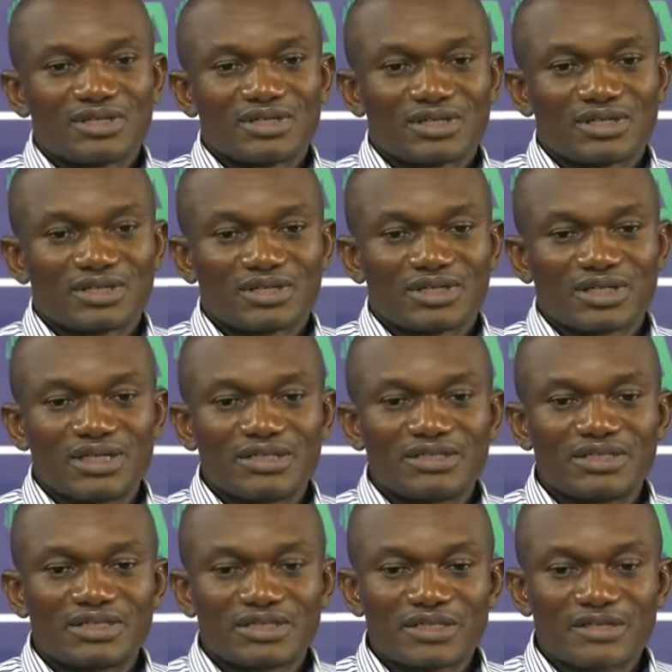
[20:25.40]

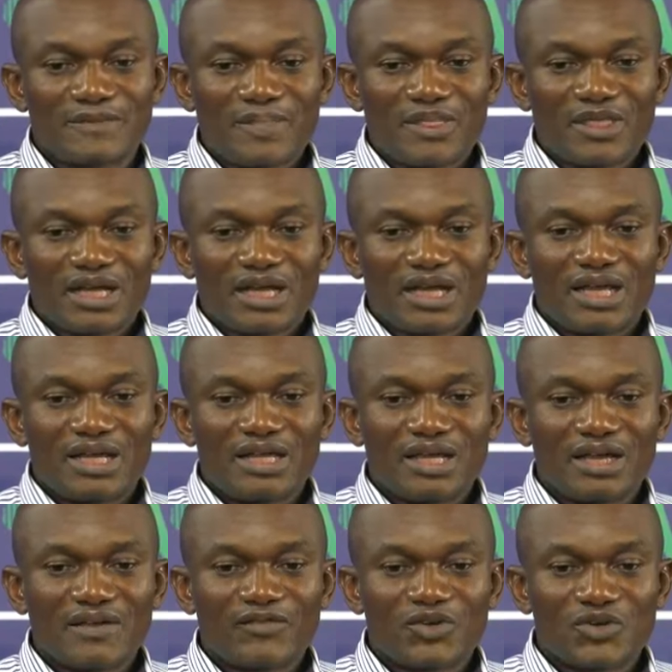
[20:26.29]
and I
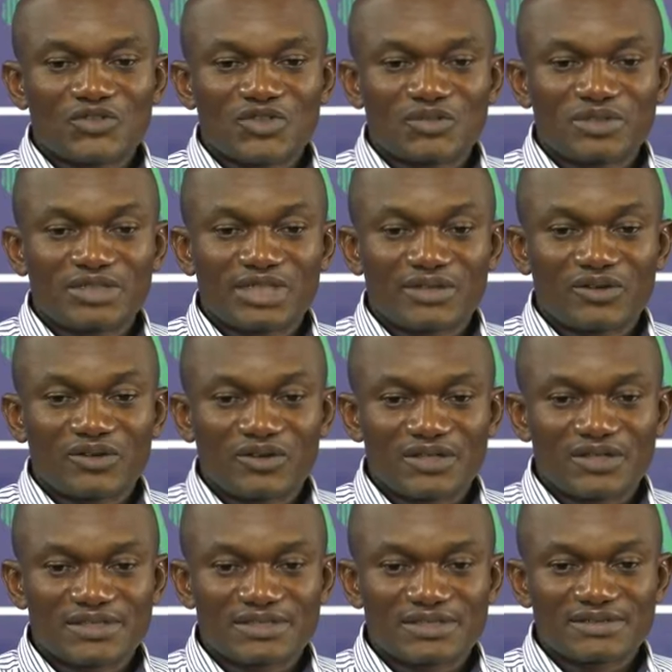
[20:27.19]
have also been
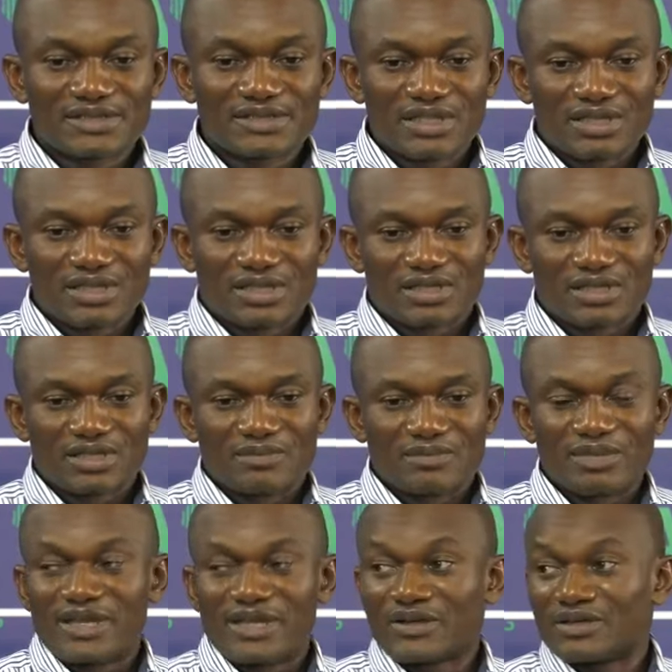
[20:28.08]
encouraging
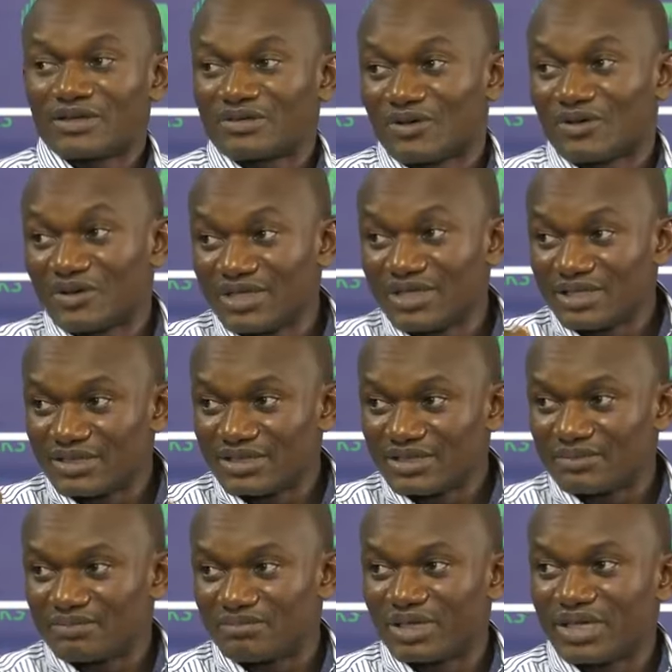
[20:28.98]
my colleague
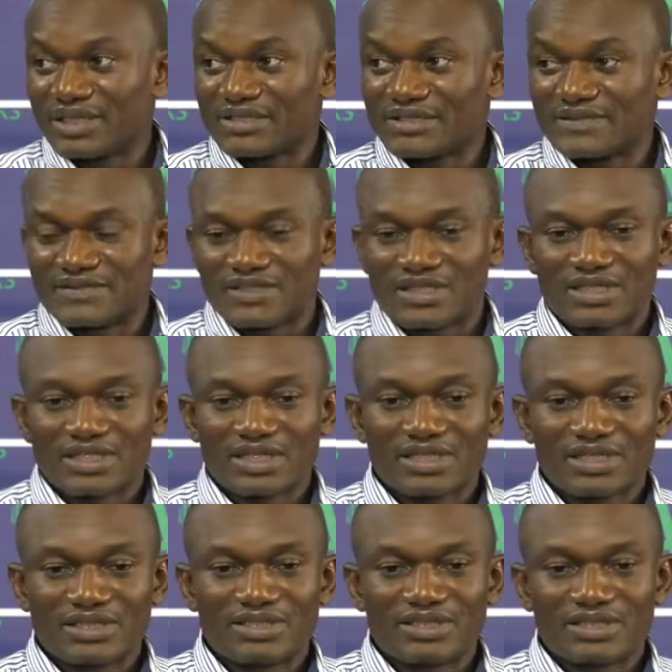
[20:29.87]
back in Zaria,
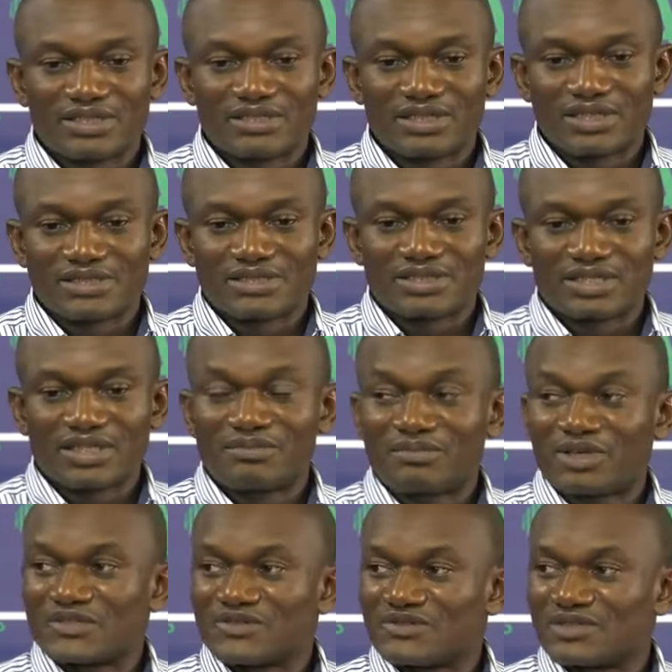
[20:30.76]
in Nigeria, and my
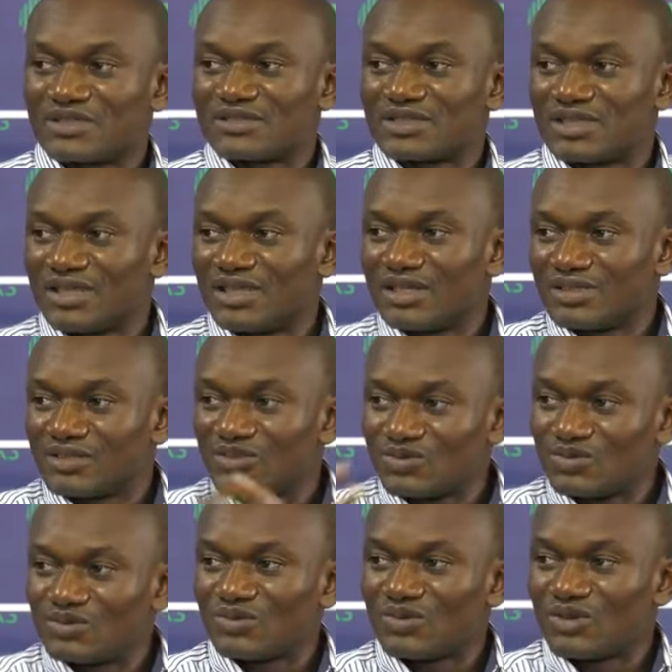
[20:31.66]
students
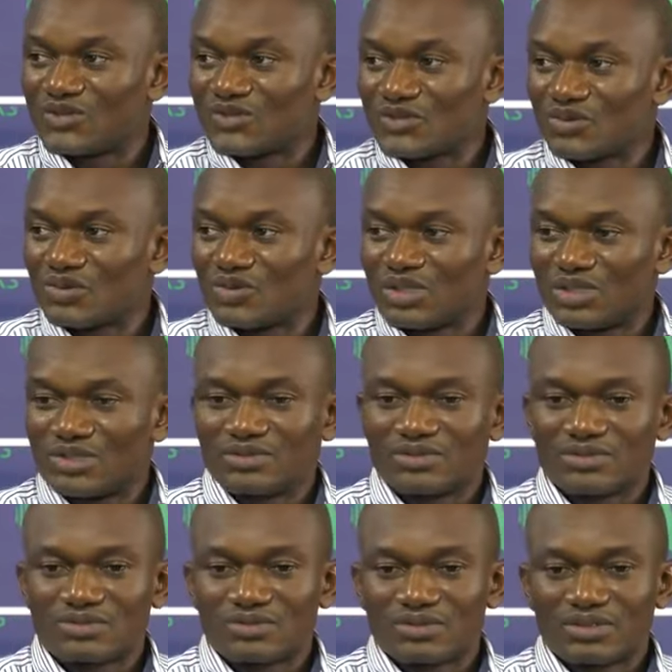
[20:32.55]
to also,
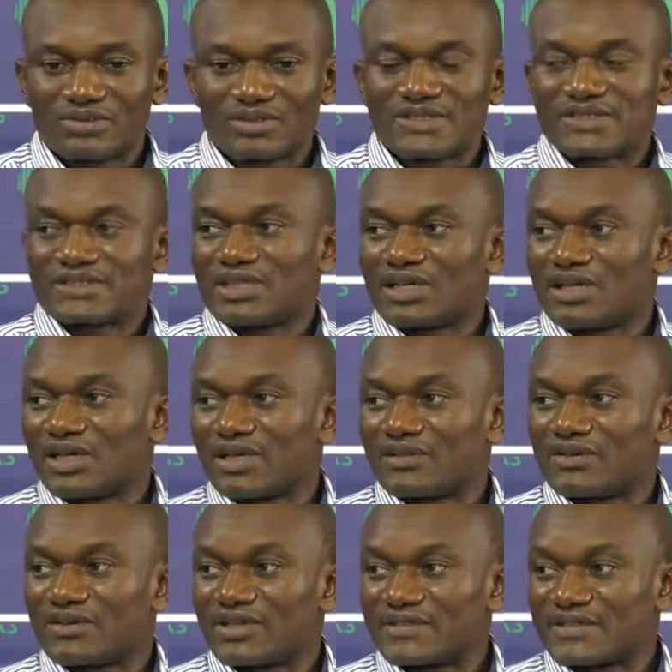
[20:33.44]
register at the
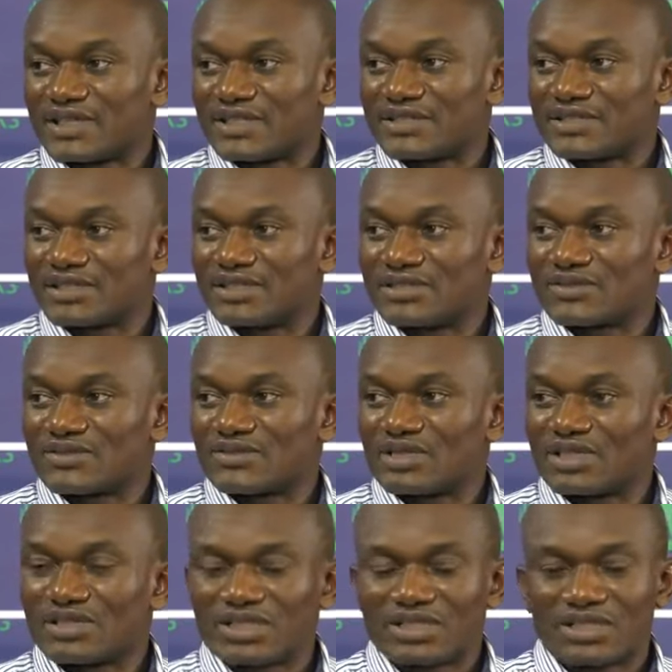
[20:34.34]
research gate so
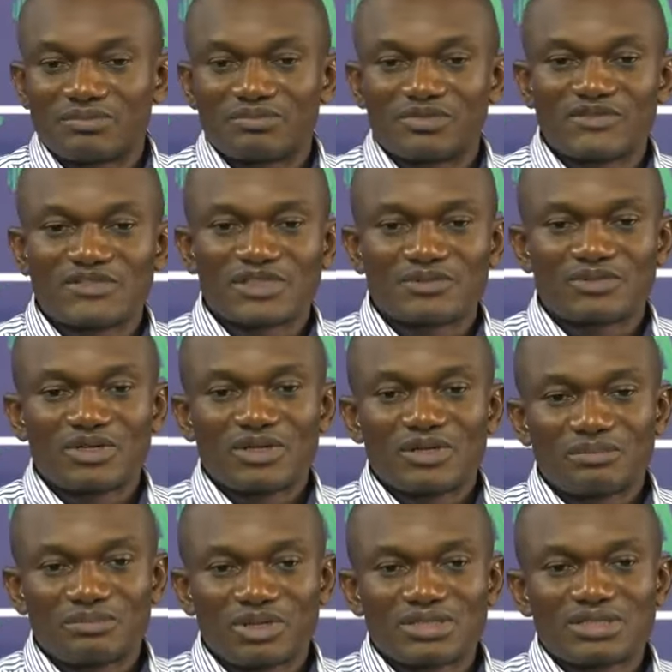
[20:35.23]
that they can be visible.
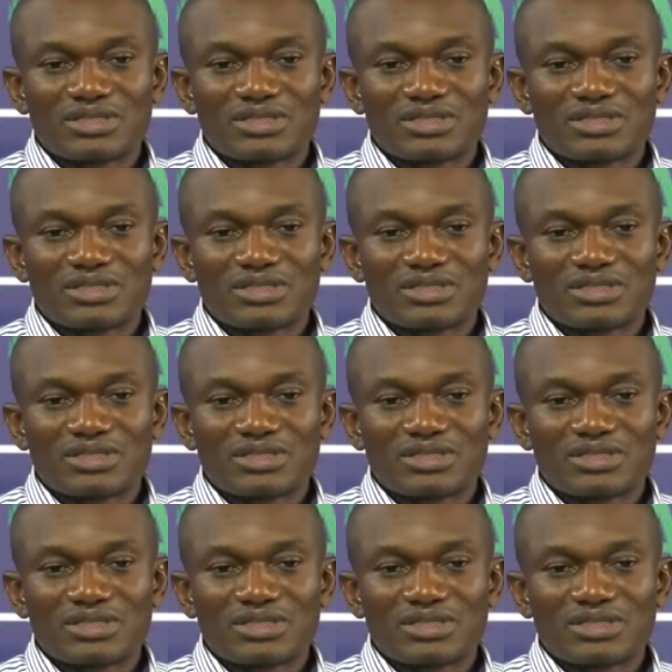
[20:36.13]
But,